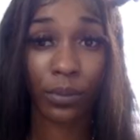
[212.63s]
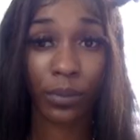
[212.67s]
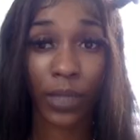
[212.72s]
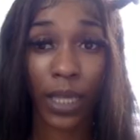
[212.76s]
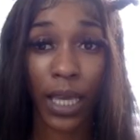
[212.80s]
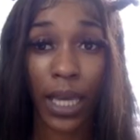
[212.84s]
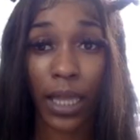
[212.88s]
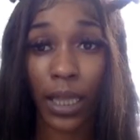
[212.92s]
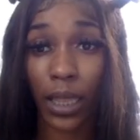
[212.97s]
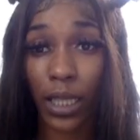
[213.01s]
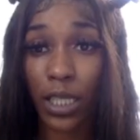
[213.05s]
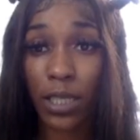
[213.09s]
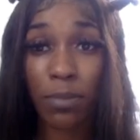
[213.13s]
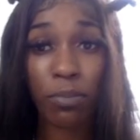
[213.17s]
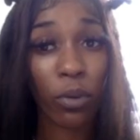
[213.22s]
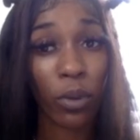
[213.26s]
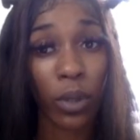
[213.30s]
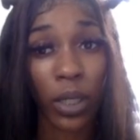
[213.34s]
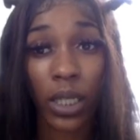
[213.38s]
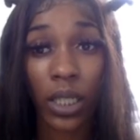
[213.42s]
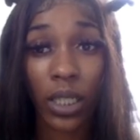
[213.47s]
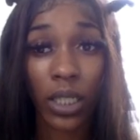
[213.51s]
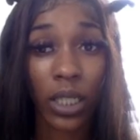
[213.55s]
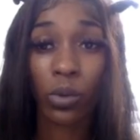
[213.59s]
At this
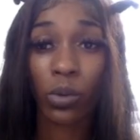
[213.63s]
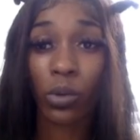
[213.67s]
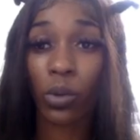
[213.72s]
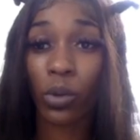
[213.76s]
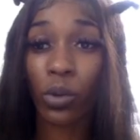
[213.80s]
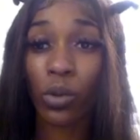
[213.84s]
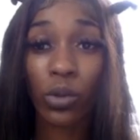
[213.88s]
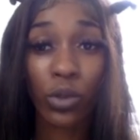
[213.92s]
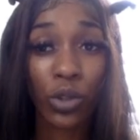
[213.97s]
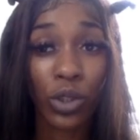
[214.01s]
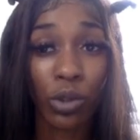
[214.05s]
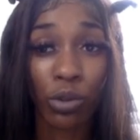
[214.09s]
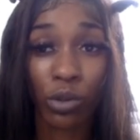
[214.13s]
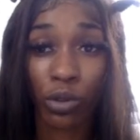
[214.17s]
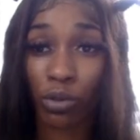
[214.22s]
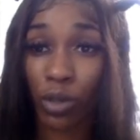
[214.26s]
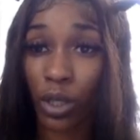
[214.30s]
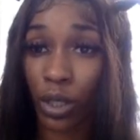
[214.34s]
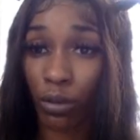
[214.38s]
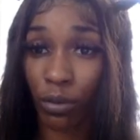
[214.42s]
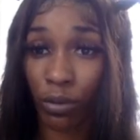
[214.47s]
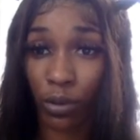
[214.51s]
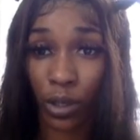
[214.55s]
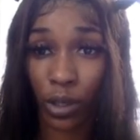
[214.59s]
point, who she was
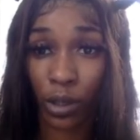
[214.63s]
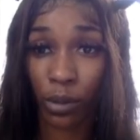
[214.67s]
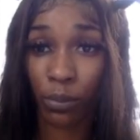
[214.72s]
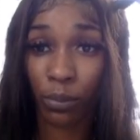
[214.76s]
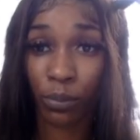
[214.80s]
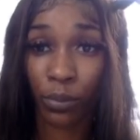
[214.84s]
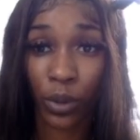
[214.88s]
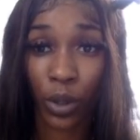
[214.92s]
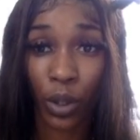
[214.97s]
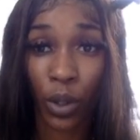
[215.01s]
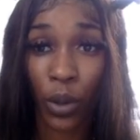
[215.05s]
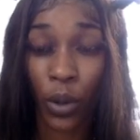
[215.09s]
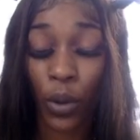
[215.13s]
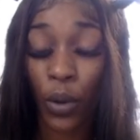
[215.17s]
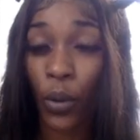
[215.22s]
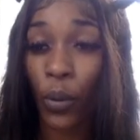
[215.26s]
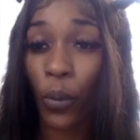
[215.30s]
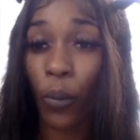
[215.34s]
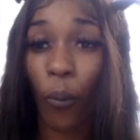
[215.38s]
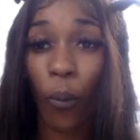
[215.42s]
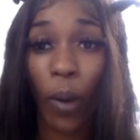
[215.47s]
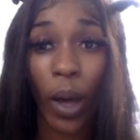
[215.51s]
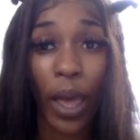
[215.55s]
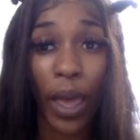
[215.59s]
running from?
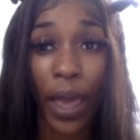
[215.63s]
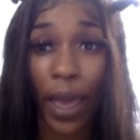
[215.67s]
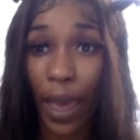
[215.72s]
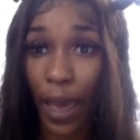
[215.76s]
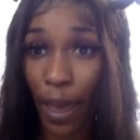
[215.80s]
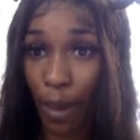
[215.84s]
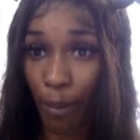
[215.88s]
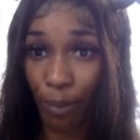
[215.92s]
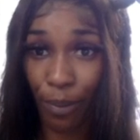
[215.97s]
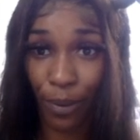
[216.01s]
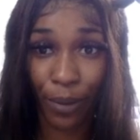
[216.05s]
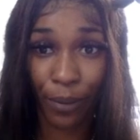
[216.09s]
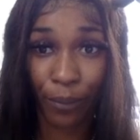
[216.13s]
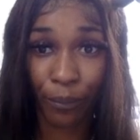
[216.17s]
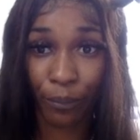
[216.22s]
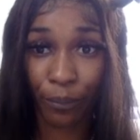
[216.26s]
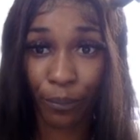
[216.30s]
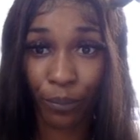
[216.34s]
What happened?